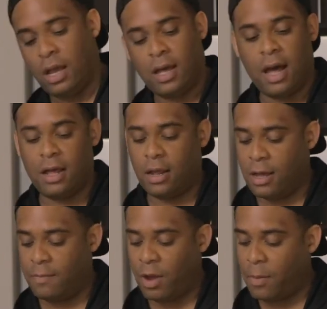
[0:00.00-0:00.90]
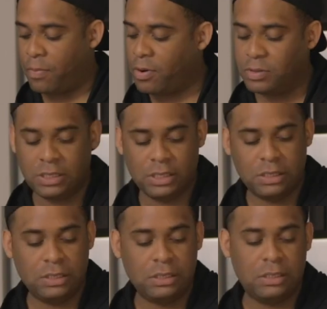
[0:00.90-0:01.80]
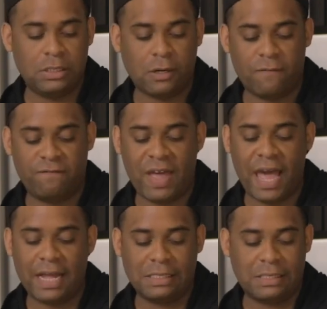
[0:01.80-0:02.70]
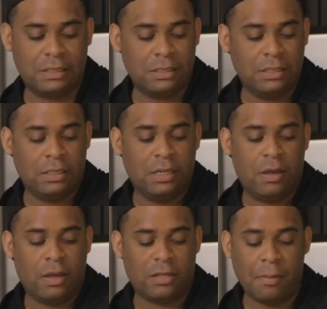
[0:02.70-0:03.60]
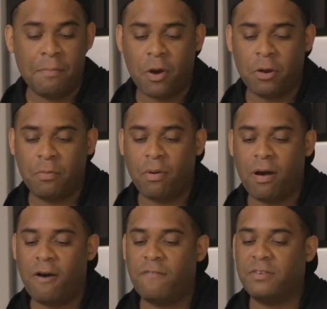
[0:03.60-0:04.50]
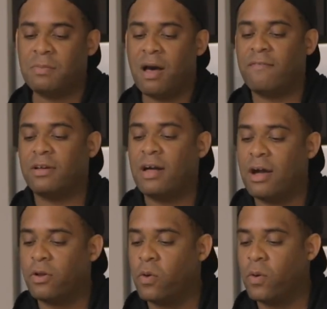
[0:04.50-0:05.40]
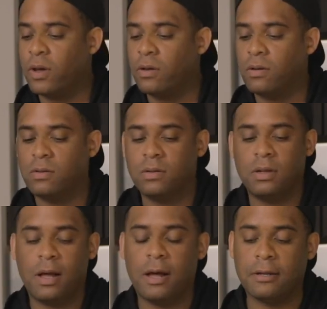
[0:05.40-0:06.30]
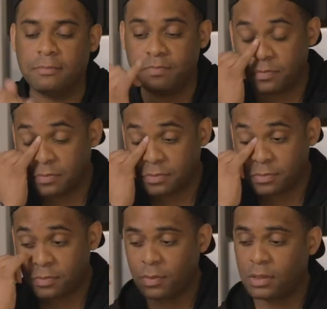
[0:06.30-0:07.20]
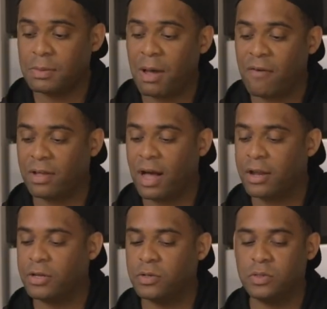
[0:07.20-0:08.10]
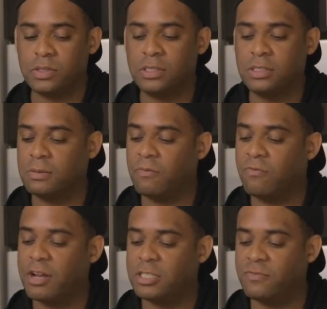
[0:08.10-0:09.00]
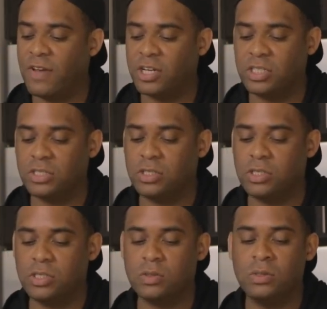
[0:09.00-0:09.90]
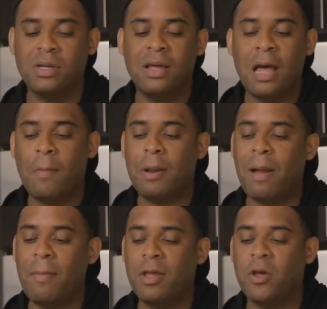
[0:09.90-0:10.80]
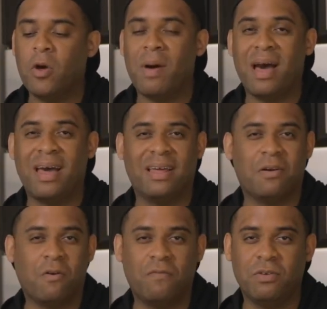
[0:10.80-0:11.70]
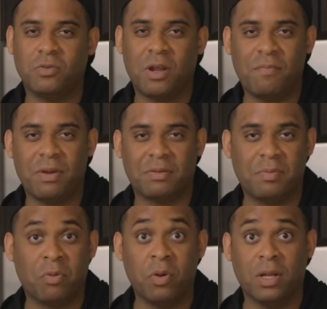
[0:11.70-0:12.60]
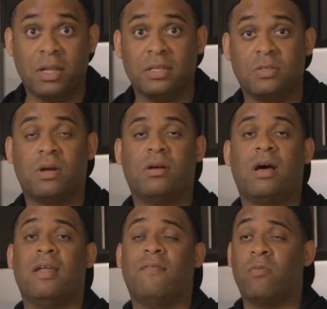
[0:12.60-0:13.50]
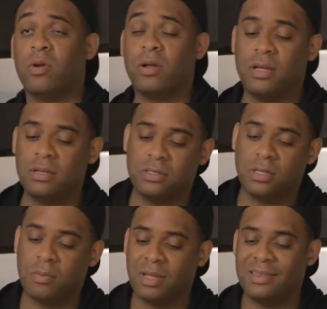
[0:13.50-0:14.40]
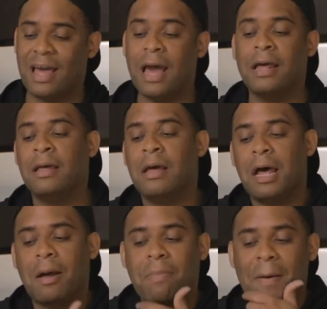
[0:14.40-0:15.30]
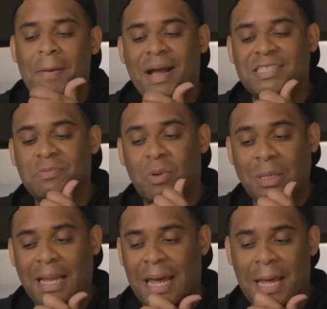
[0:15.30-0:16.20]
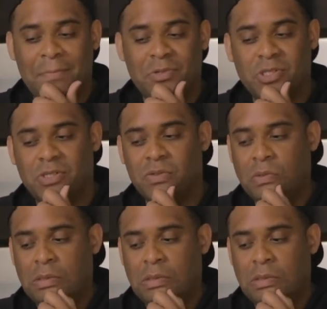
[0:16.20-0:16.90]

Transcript: got our proteins, our fats, got some bone broth, some avocado oil, some avocados, some fresh veggies too. I'm gonna probably go buy like Whole Foods or whatever, pick up some arugula as well. I love arugula, so I'm gonna get that. And I'll probably buy some more lamb too.